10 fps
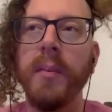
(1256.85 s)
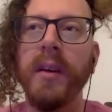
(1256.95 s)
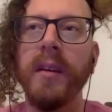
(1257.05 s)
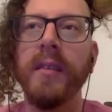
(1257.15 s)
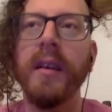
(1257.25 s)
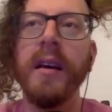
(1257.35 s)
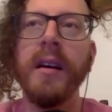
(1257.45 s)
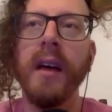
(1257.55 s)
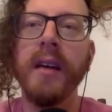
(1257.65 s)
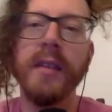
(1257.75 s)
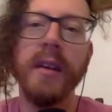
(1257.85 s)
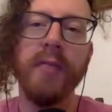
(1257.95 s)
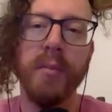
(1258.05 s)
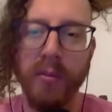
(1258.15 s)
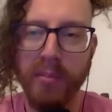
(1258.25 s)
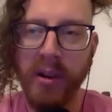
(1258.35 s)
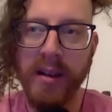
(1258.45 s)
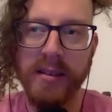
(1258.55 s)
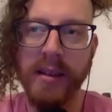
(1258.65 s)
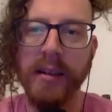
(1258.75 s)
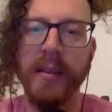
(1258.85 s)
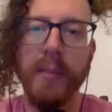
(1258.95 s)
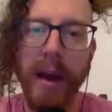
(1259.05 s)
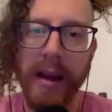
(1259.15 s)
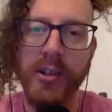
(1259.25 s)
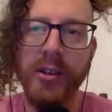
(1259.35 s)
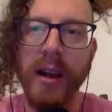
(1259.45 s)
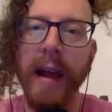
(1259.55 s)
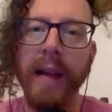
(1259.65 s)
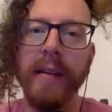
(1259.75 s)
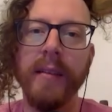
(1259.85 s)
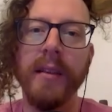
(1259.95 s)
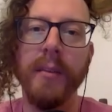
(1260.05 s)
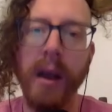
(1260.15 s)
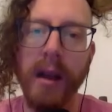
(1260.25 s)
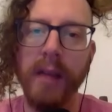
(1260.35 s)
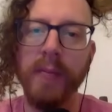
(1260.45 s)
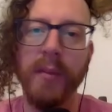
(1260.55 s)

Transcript: Because aside from replacing the match and the money,